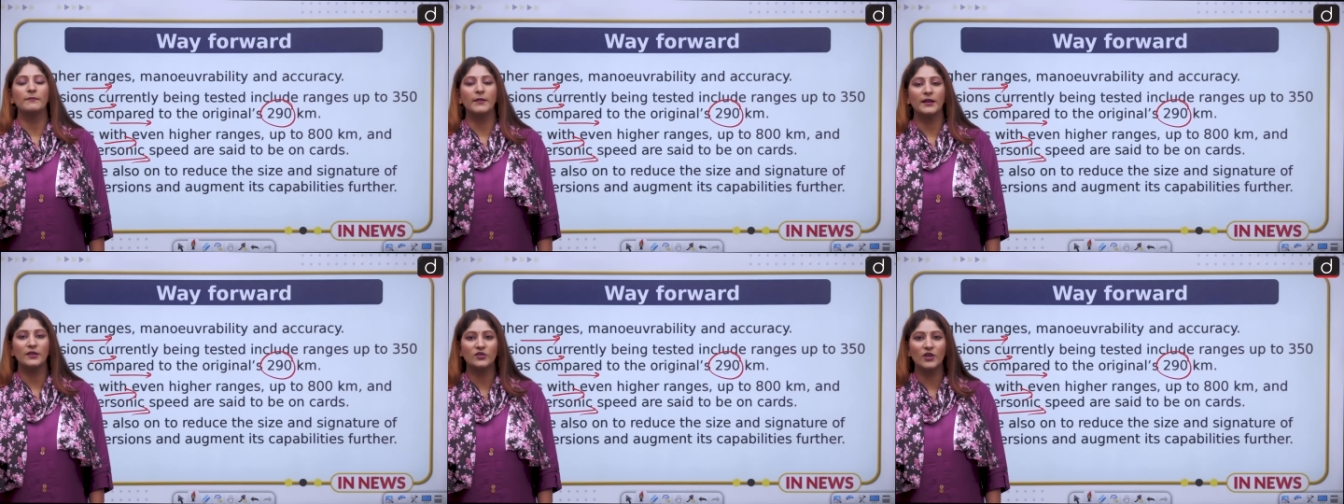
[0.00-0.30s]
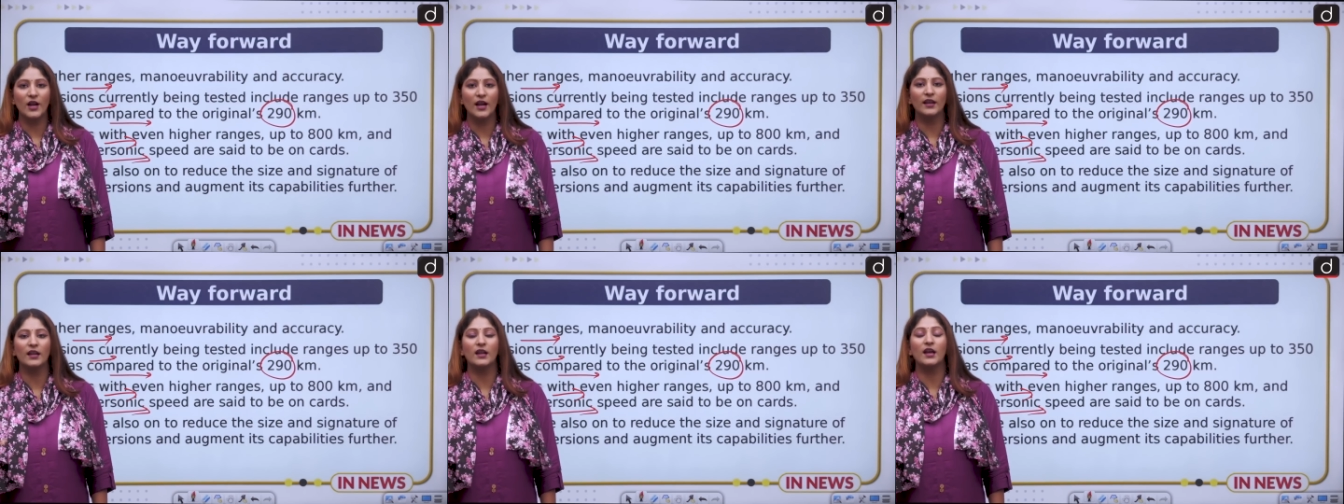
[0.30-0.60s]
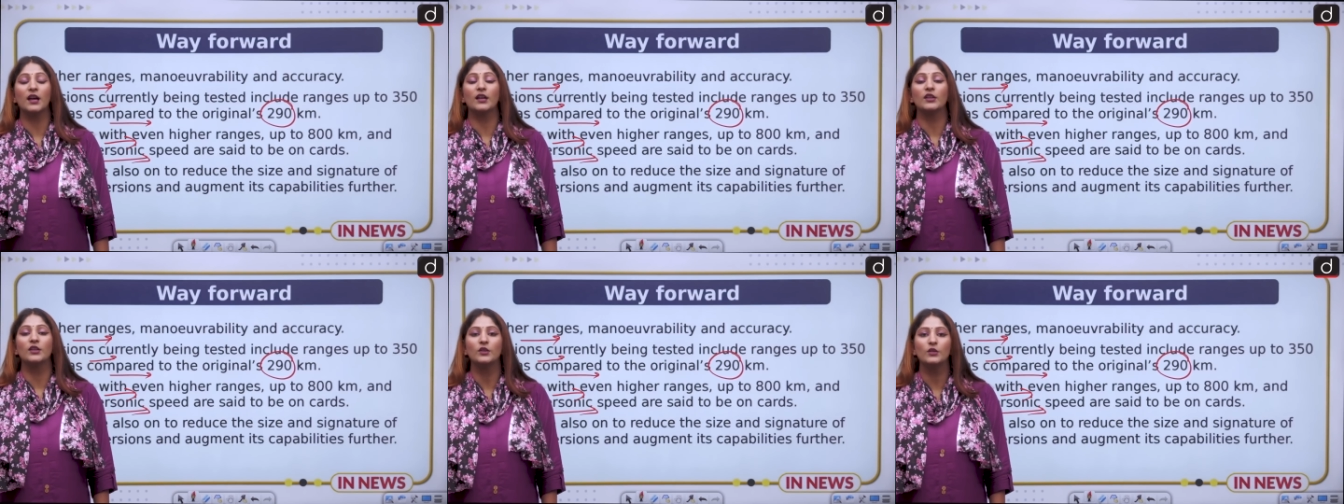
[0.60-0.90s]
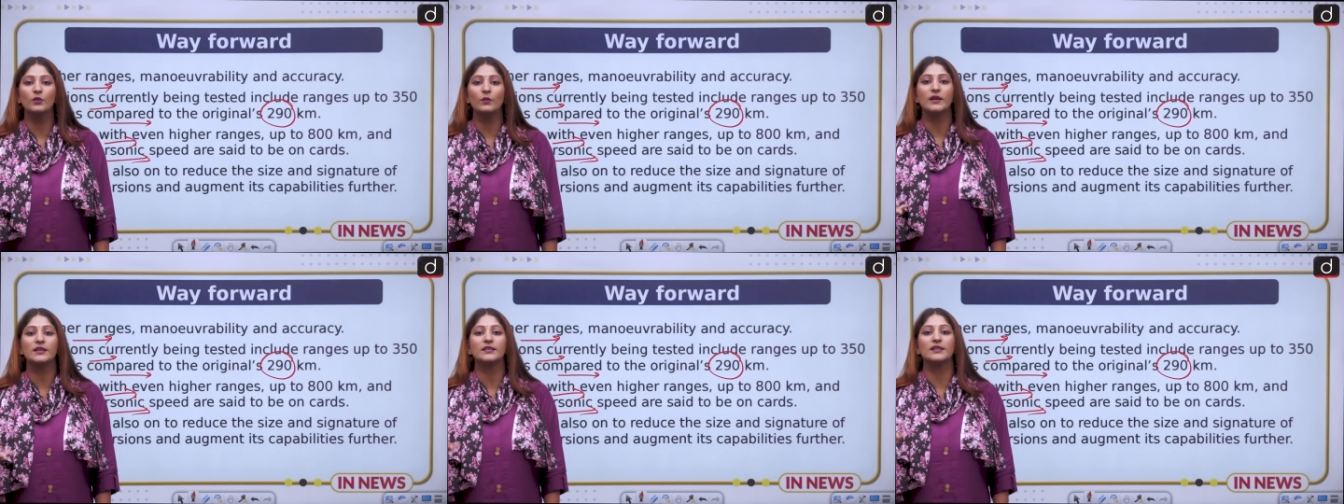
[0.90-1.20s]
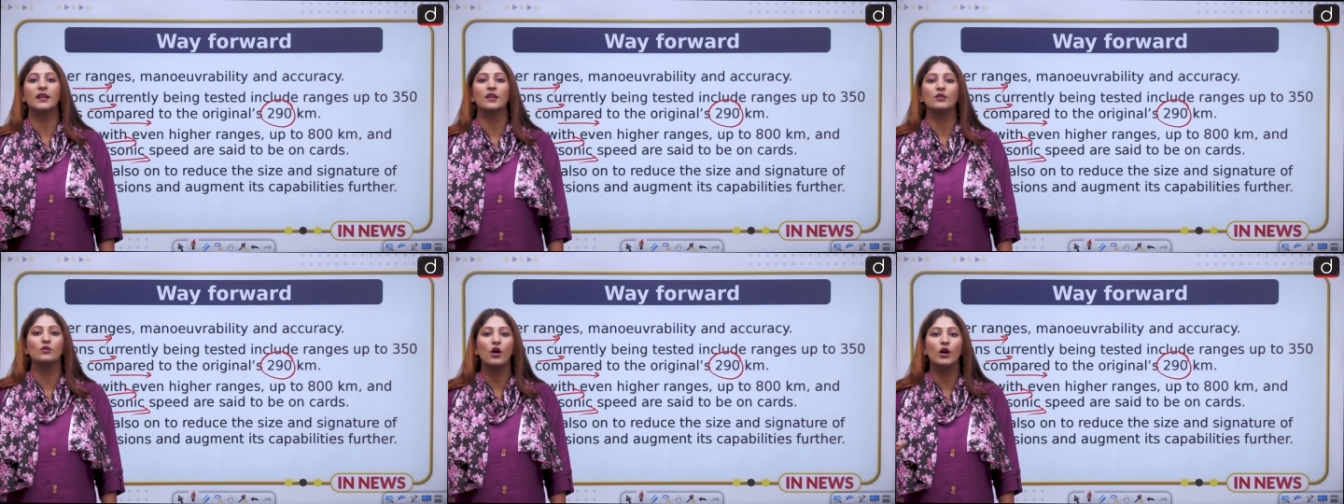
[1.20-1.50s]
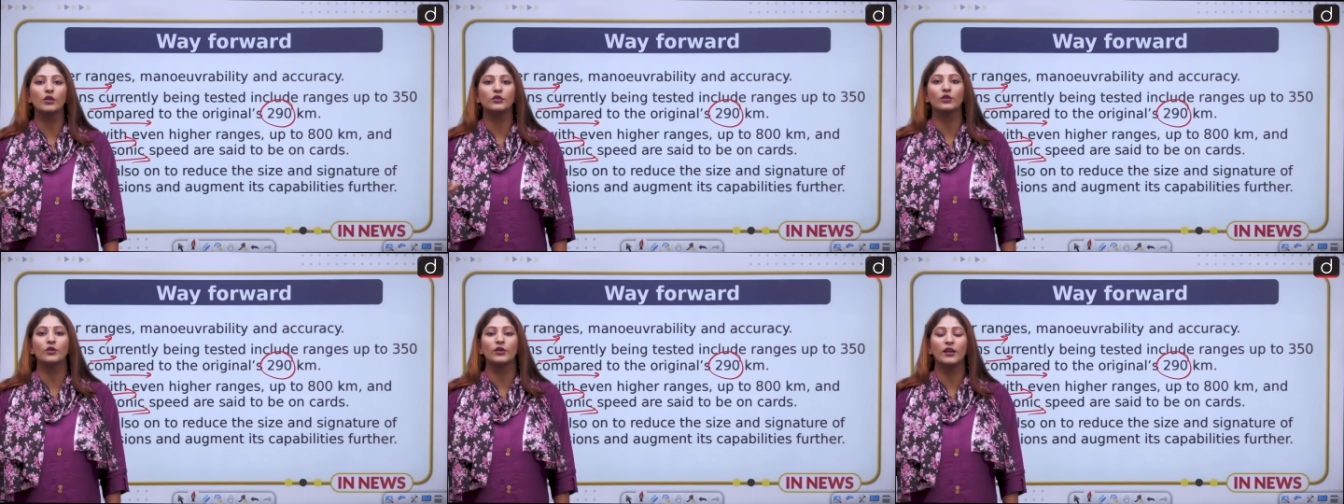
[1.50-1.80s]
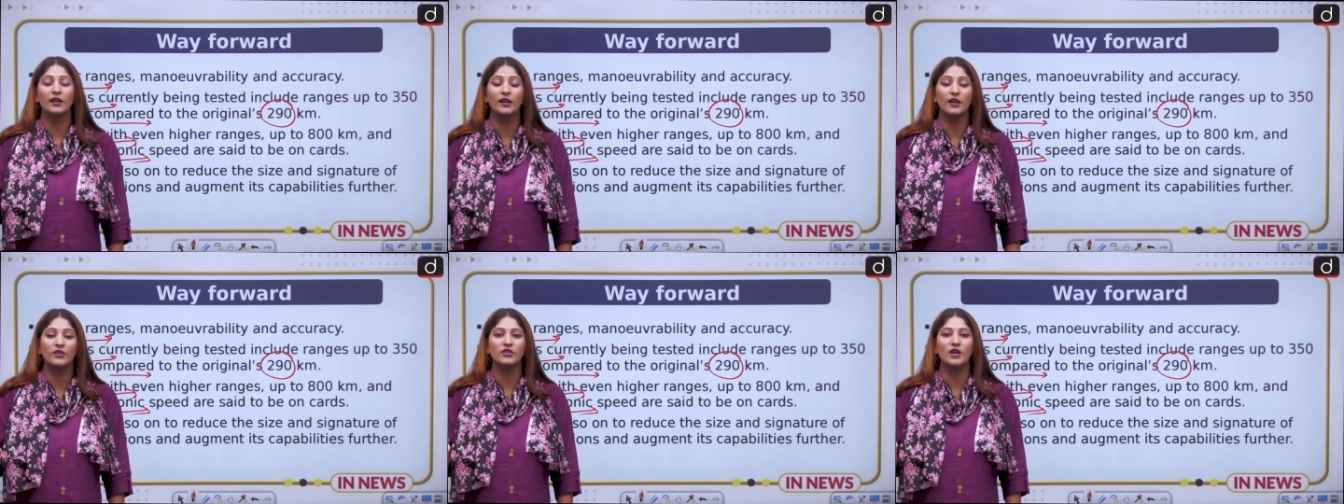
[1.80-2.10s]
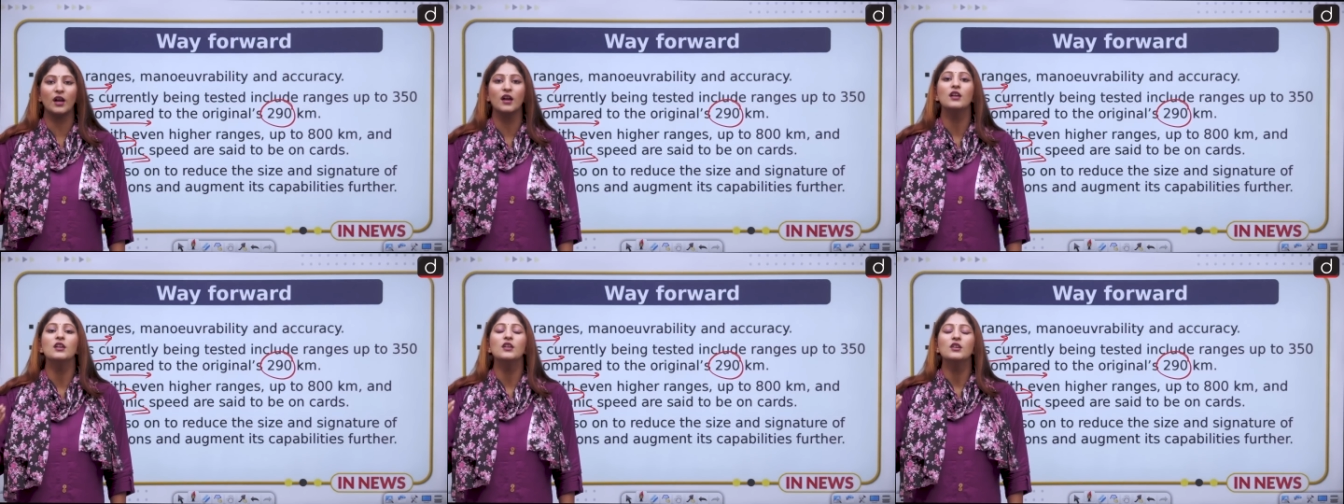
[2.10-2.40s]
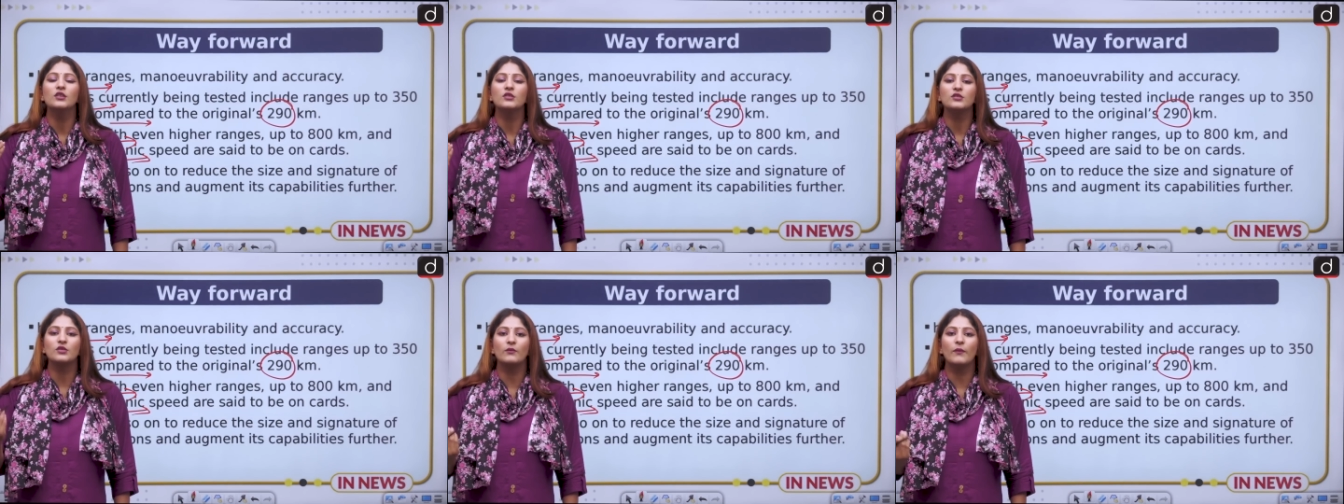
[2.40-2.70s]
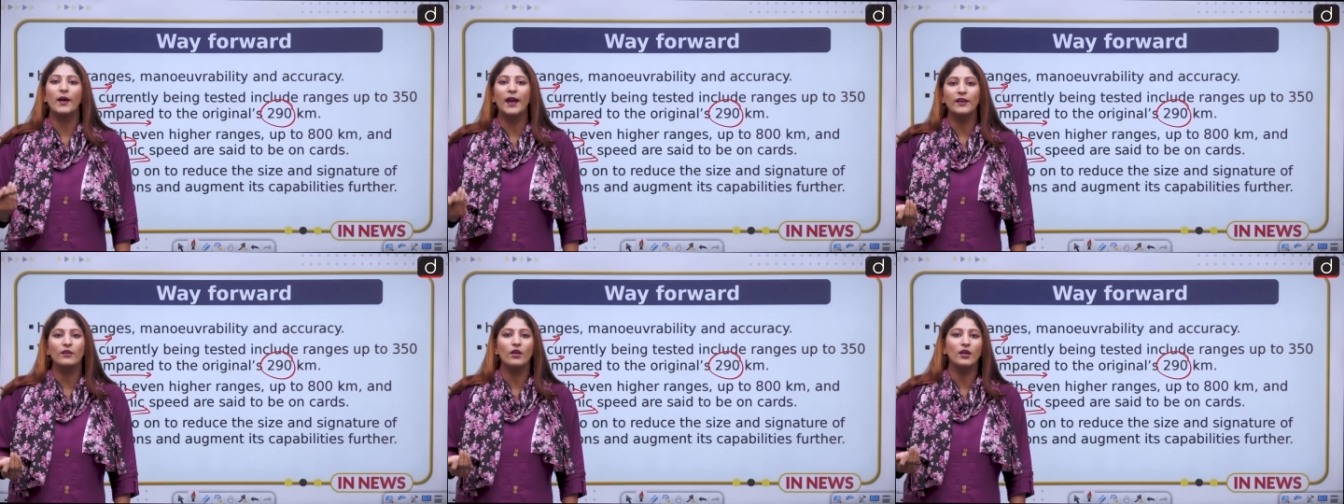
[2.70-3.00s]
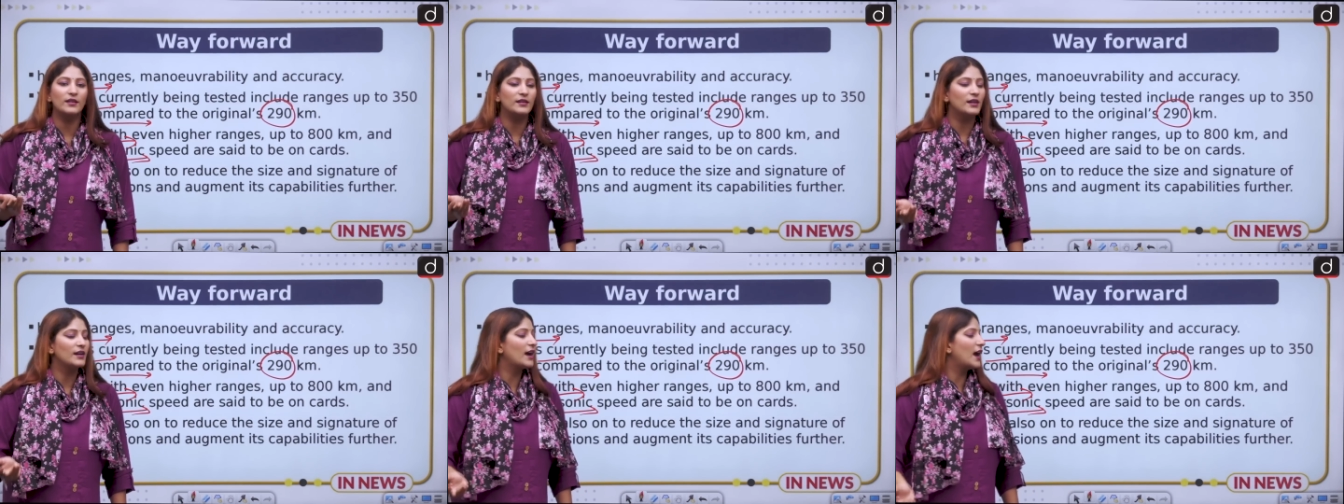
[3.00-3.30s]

by China, USA, North Korea, Russia. So why not